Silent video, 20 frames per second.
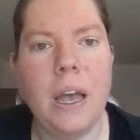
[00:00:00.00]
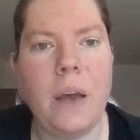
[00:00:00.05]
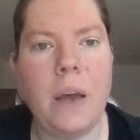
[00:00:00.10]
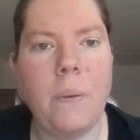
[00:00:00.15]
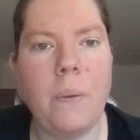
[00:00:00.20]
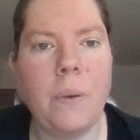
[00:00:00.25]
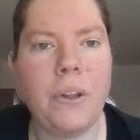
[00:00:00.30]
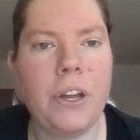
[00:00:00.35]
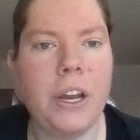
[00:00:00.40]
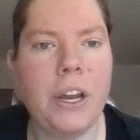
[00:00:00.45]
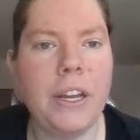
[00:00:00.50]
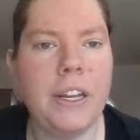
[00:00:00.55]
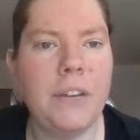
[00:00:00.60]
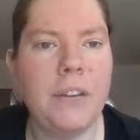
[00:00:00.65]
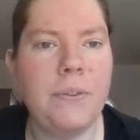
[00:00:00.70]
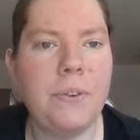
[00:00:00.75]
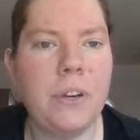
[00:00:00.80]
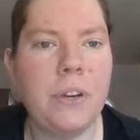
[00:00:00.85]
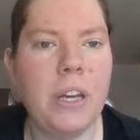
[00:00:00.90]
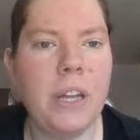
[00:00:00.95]
And what I
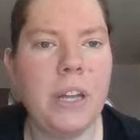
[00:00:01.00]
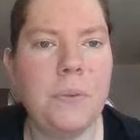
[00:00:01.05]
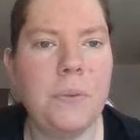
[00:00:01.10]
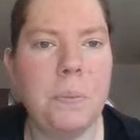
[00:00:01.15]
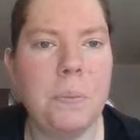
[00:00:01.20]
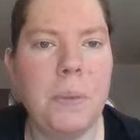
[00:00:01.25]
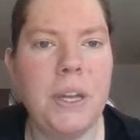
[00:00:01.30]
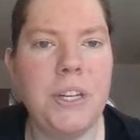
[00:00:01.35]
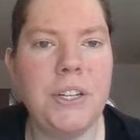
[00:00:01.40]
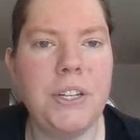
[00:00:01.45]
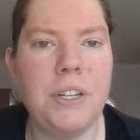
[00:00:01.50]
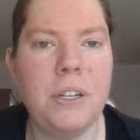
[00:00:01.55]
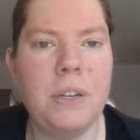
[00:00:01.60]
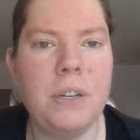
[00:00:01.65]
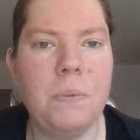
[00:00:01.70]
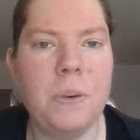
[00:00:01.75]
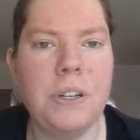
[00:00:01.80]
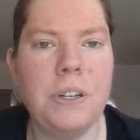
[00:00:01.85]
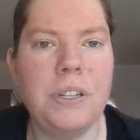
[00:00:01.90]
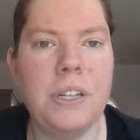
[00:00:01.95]
did forget to
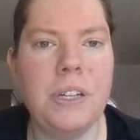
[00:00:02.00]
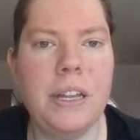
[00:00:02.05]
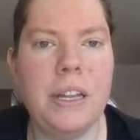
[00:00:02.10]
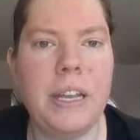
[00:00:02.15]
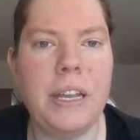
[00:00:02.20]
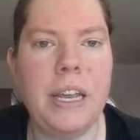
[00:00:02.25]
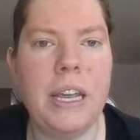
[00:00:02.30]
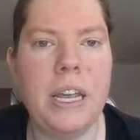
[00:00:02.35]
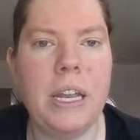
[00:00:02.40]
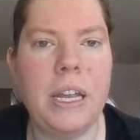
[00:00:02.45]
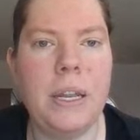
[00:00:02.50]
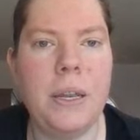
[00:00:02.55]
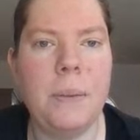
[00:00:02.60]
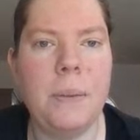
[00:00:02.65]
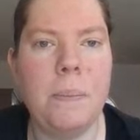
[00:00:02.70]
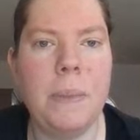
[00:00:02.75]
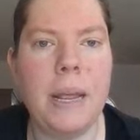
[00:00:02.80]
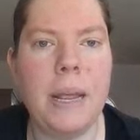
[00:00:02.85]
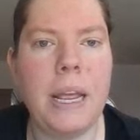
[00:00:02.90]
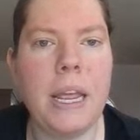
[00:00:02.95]
mention was that
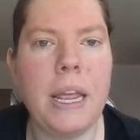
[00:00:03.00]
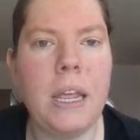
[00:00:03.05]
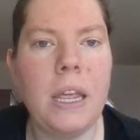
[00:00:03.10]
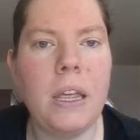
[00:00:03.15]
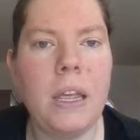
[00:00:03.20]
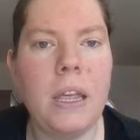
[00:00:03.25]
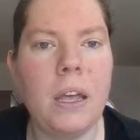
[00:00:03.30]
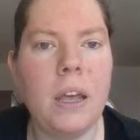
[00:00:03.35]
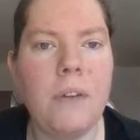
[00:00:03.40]
in May